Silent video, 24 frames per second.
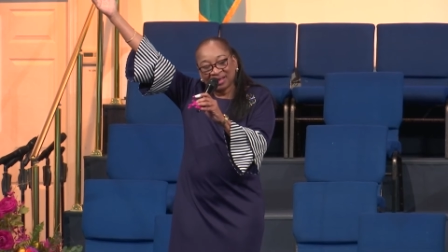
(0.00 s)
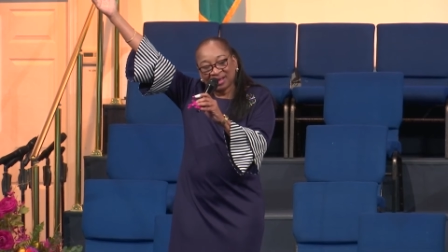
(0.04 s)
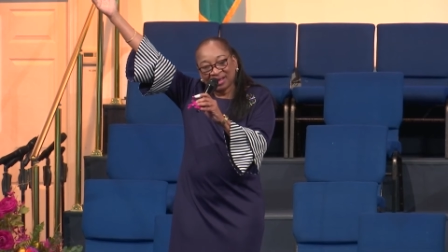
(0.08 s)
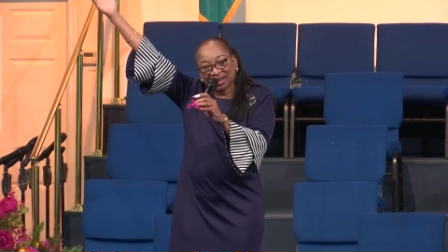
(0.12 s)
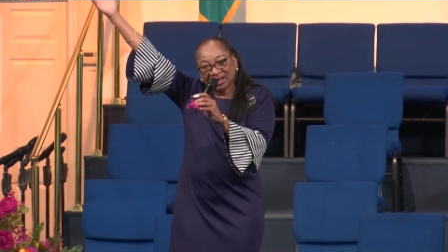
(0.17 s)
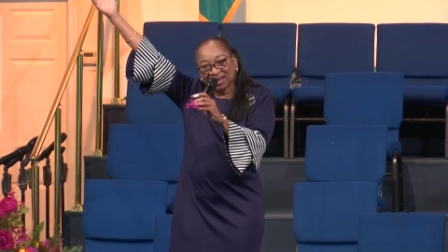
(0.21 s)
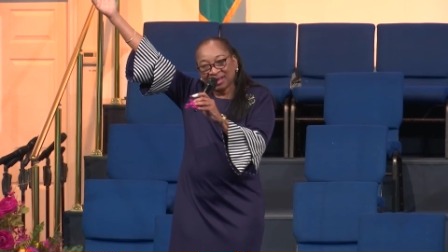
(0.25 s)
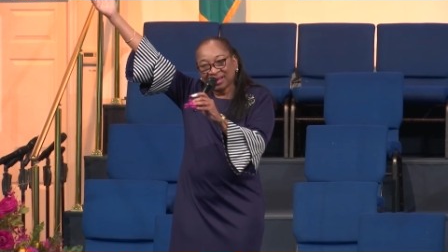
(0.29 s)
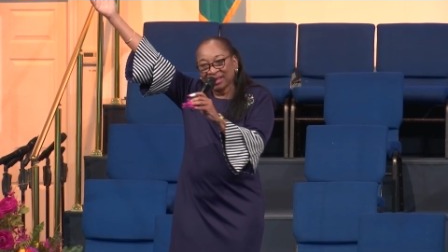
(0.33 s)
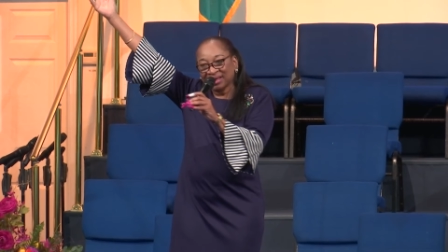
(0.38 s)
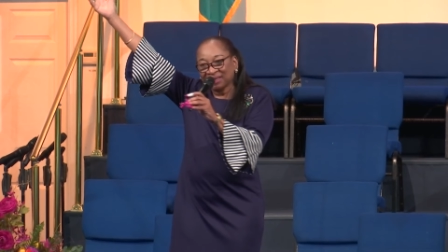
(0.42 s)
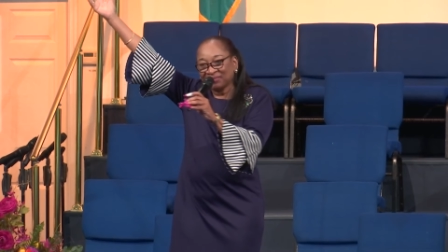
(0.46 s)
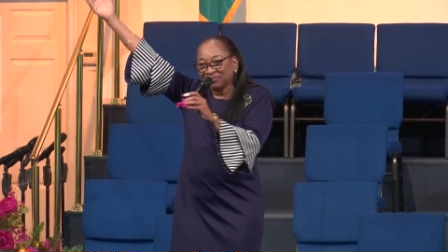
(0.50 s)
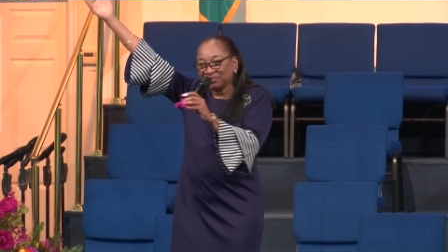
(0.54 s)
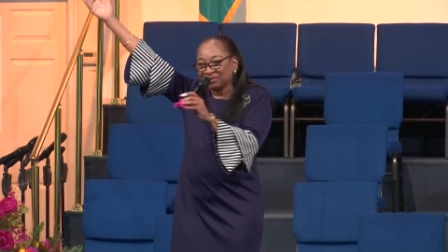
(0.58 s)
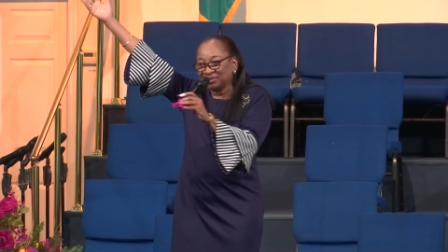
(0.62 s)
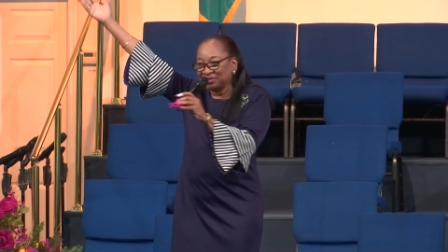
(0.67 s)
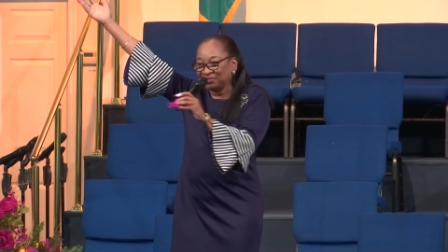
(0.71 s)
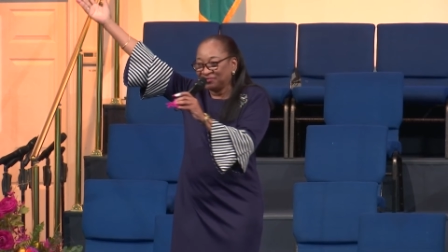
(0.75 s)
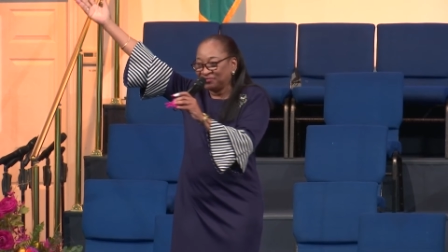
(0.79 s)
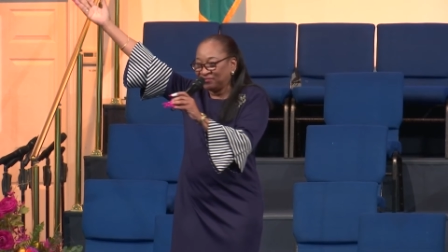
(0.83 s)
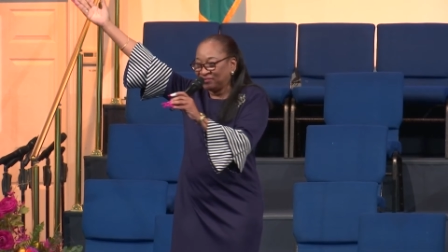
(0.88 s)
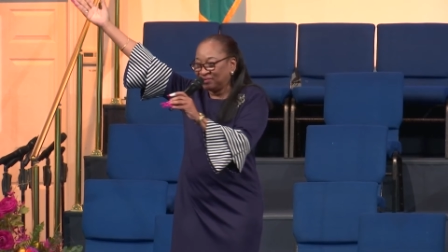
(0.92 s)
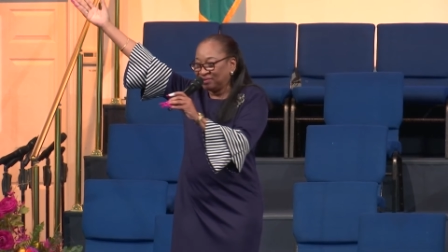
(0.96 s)
our
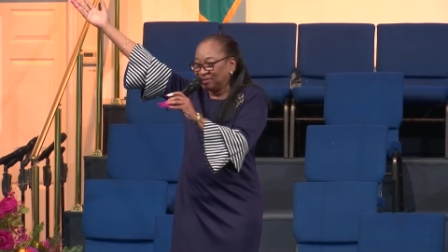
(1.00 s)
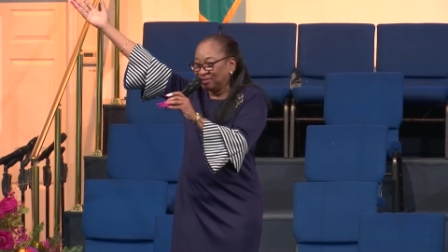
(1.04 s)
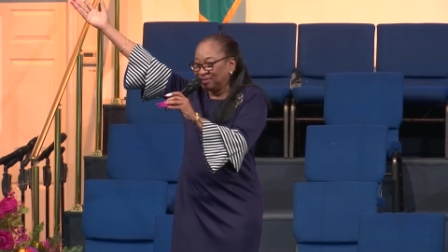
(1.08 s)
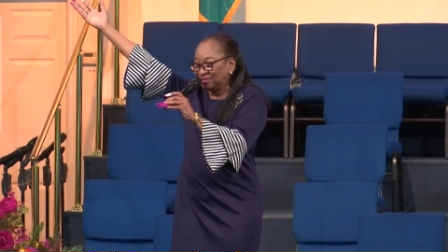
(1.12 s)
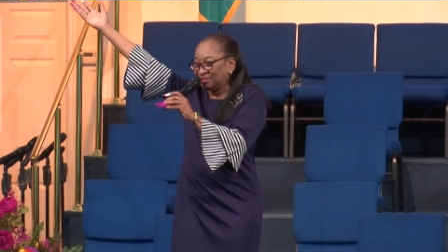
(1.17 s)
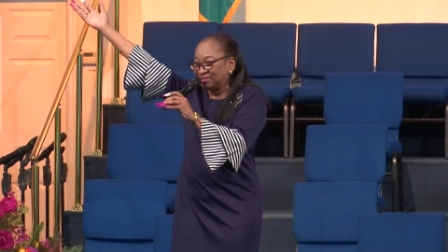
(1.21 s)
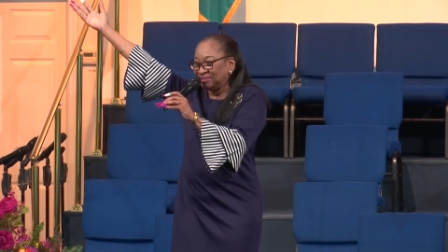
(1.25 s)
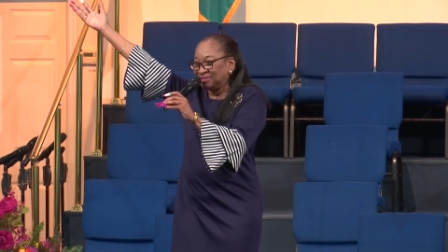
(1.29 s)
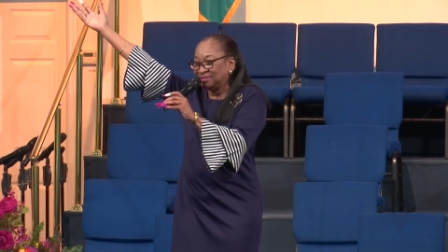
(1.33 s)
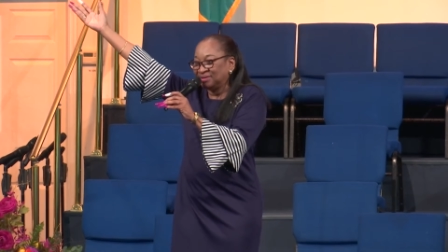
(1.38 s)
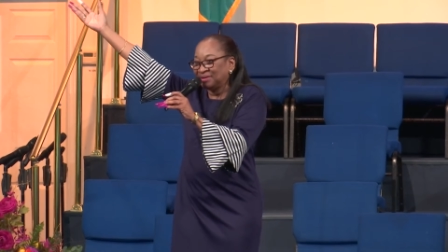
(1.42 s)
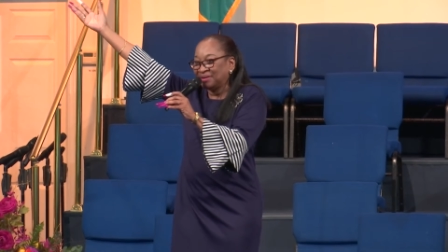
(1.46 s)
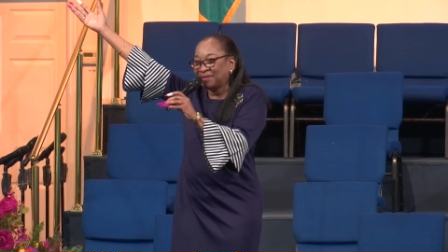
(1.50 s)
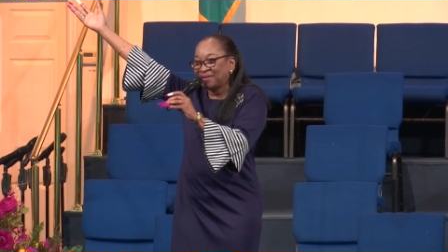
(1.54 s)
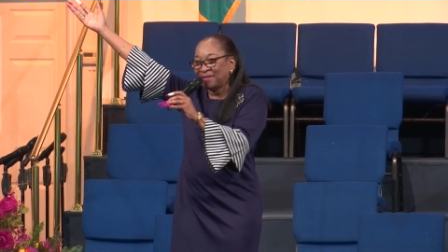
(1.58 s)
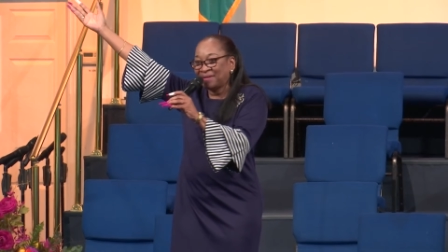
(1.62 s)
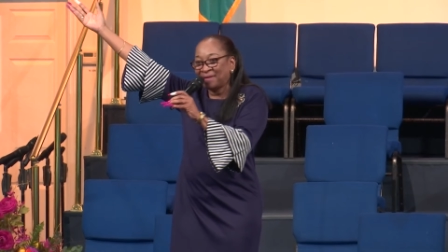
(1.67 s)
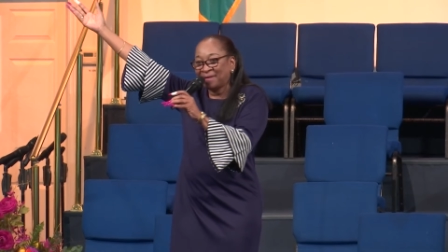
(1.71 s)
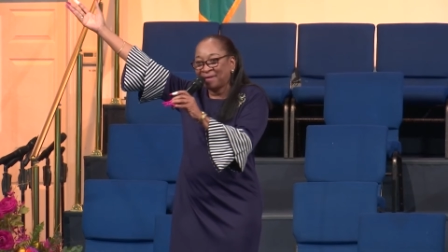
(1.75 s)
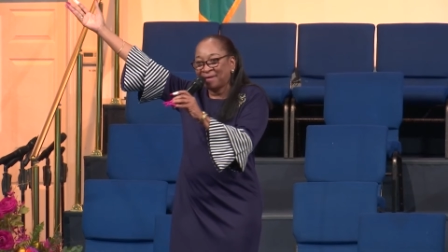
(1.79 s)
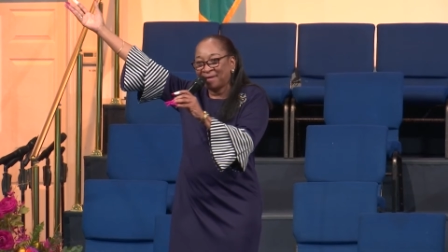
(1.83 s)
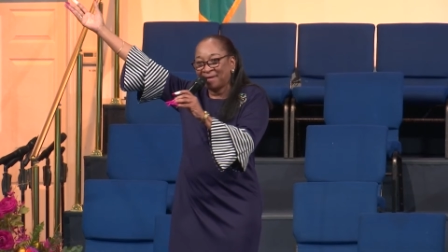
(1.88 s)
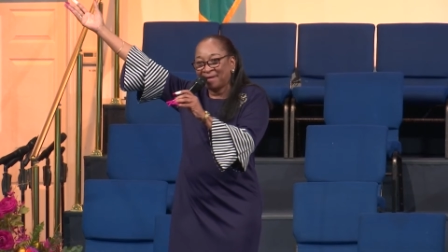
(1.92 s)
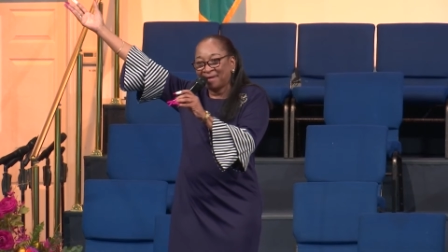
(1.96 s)
Heavenly Father.
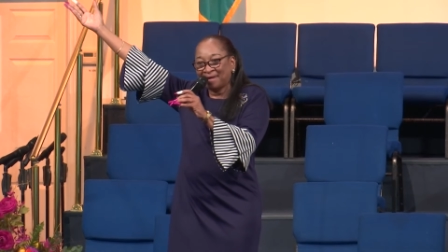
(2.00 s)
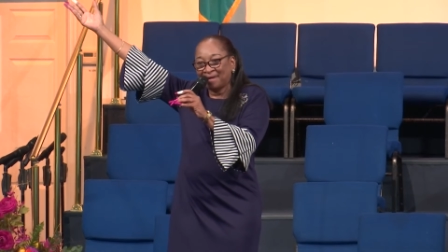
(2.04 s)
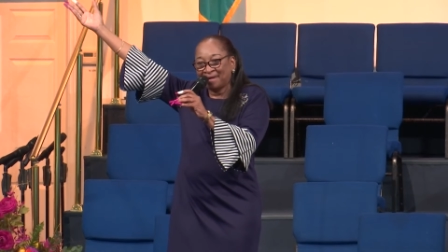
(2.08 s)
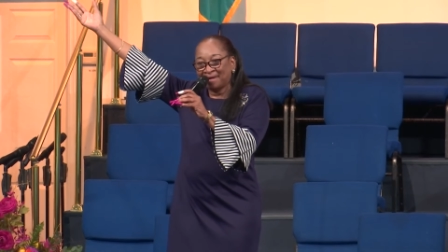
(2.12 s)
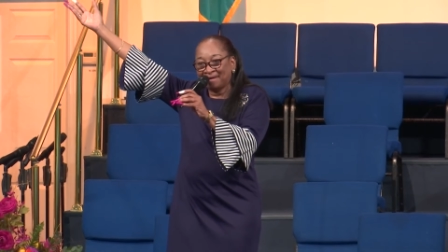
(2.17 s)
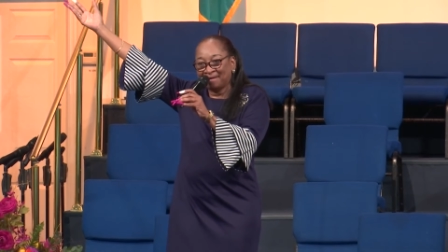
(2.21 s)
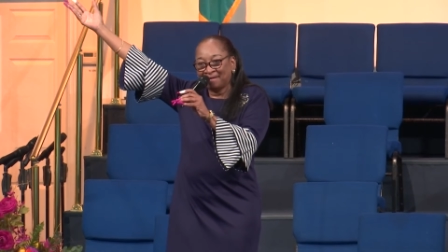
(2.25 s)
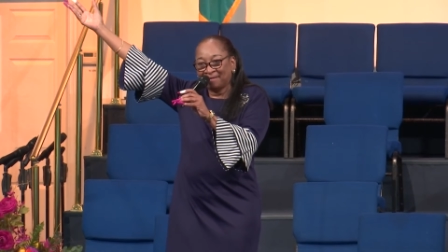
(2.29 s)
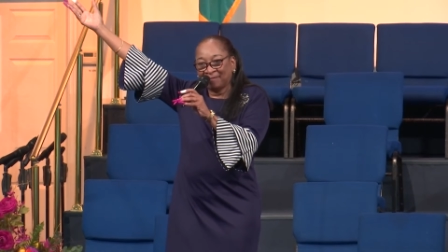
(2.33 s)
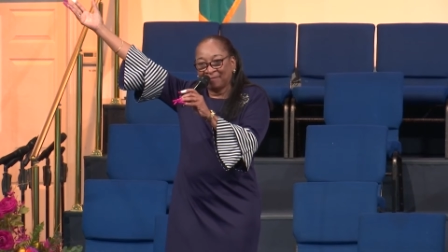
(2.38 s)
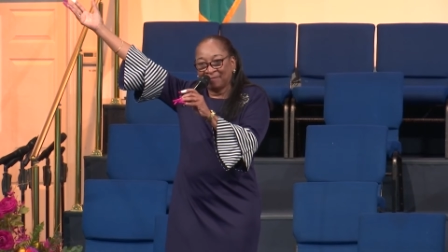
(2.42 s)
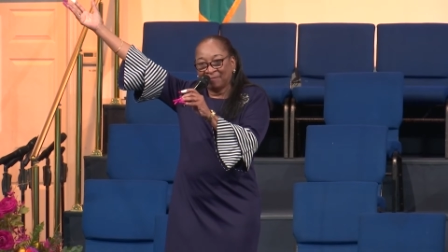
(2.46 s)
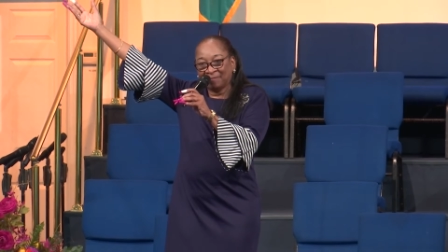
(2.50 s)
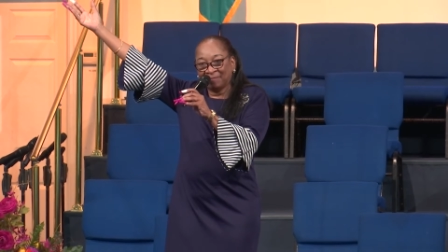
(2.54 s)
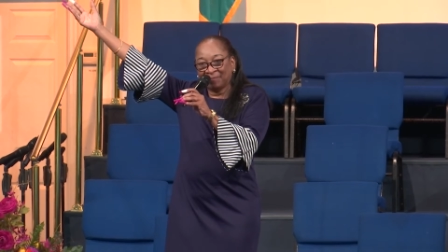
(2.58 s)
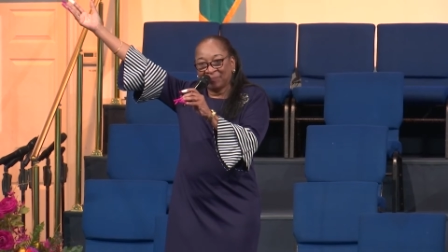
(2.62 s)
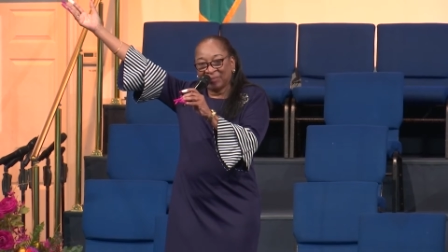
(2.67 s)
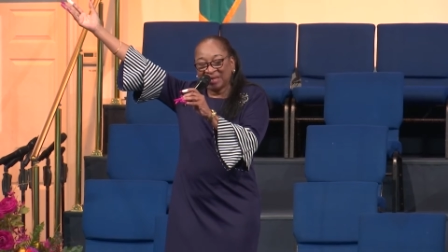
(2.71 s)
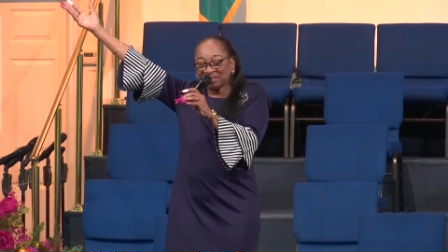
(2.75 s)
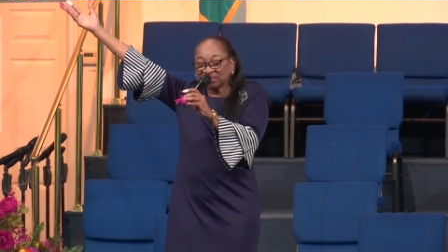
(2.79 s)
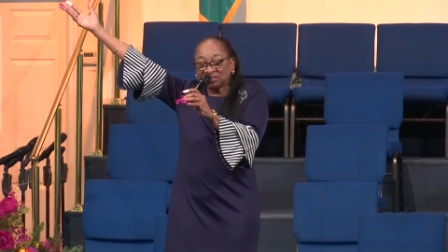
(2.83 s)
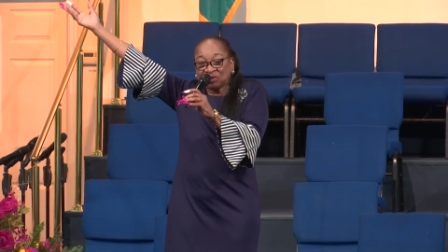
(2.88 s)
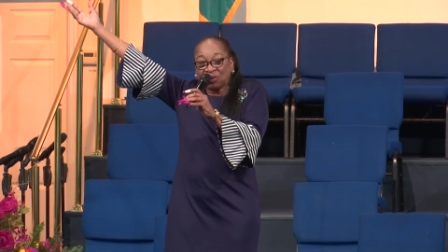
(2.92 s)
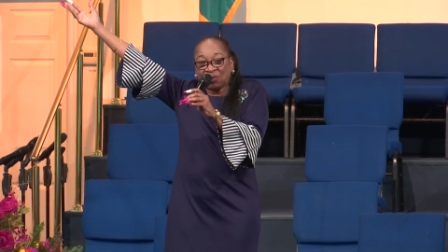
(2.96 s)

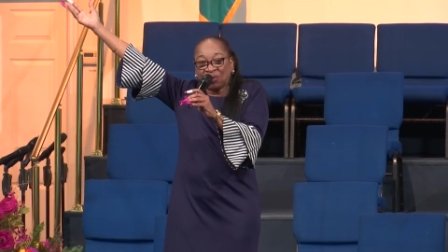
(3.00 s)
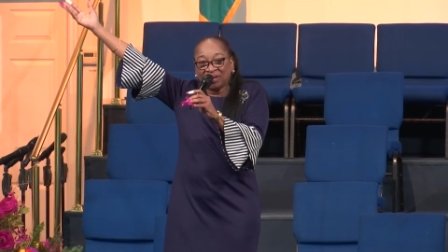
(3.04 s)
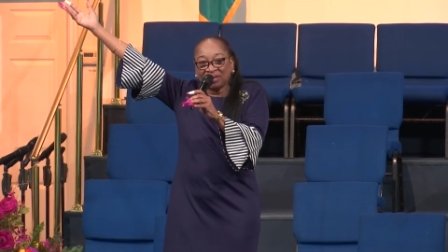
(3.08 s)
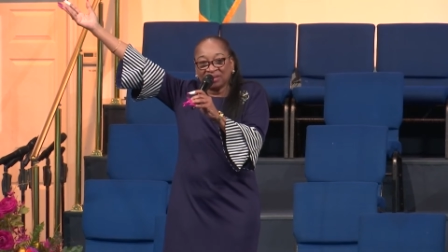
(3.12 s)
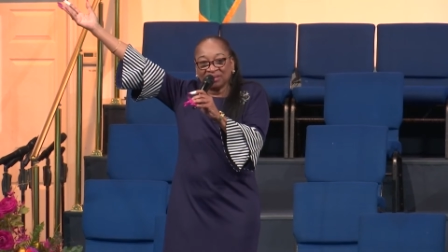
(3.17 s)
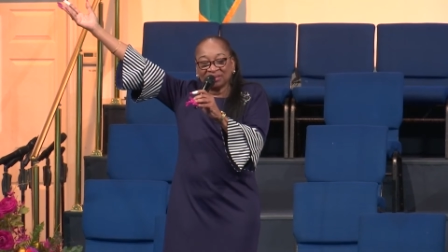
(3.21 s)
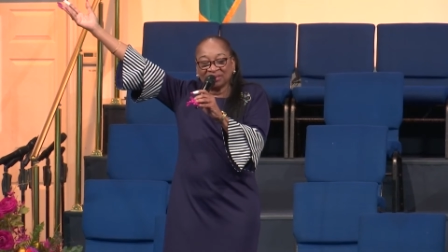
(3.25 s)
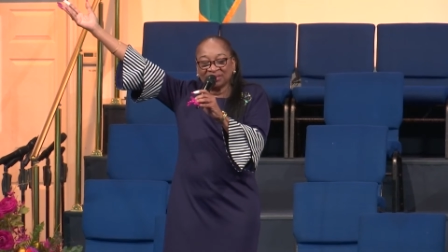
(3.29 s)
That's all.